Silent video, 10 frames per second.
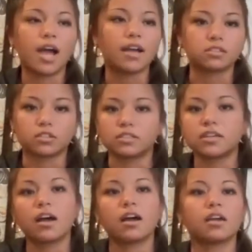has a good
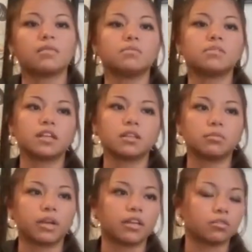time,
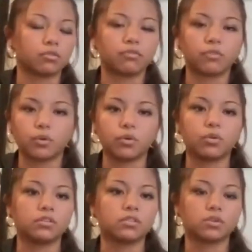celebrate through
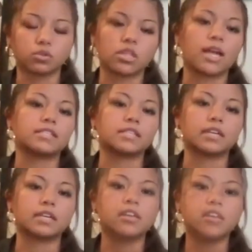food and
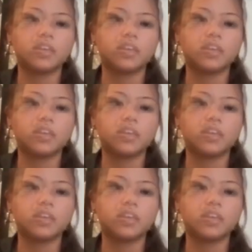socializing.